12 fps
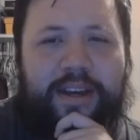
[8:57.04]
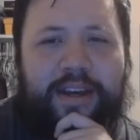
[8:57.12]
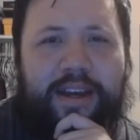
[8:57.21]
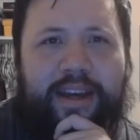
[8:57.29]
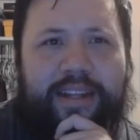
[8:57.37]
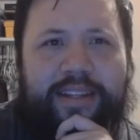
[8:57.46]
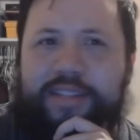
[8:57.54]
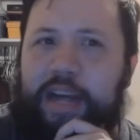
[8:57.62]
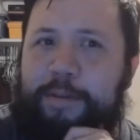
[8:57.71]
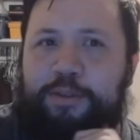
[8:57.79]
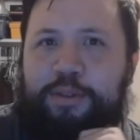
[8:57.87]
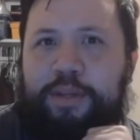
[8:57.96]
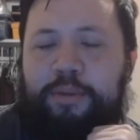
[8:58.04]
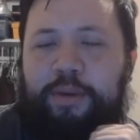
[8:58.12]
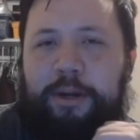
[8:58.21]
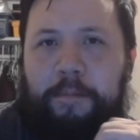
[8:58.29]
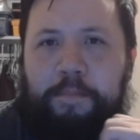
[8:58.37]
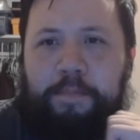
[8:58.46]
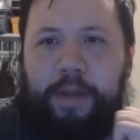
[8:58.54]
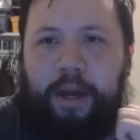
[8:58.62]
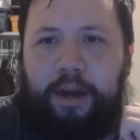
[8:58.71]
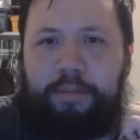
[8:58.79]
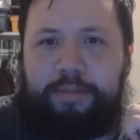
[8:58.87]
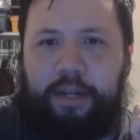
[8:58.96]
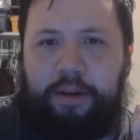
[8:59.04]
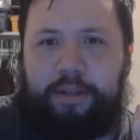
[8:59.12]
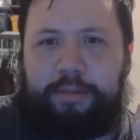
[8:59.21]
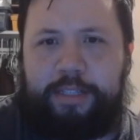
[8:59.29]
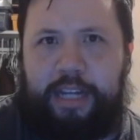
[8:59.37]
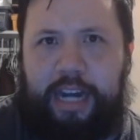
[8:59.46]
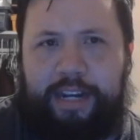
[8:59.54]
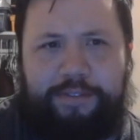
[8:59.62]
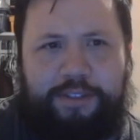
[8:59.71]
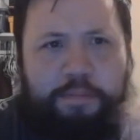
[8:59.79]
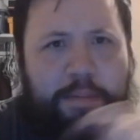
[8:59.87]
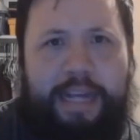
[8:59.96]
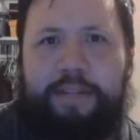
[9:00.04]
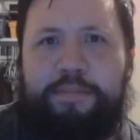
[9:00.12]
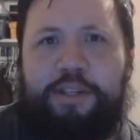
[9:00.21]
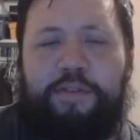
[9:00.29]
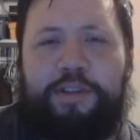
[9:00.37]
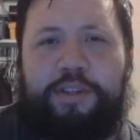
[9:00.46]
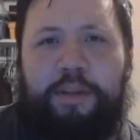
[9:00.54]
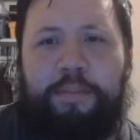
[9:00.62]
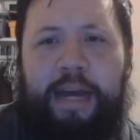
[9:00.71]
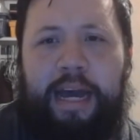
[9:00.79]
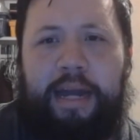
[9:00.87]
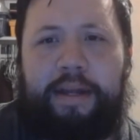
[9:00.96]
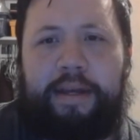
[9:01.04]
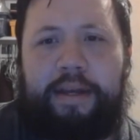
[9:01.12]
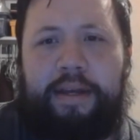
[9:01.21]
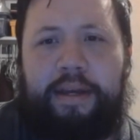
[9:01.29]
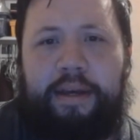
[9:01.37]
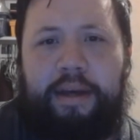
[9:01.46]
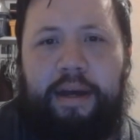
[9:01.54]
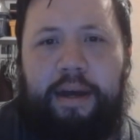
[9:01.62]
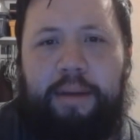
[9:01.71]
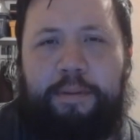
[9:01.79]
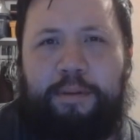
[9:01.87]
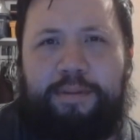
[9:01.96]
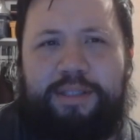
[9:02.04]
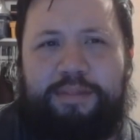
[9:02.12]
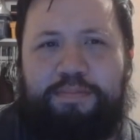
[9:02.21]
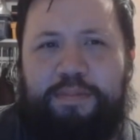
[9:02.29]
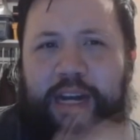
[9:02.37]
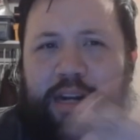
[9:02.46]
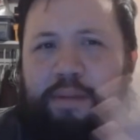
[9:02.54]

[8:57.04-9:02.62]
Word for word: and the stoppage was really weird. Um, Derrick Lewis kind of spiked himself into the mat, uh, but was got up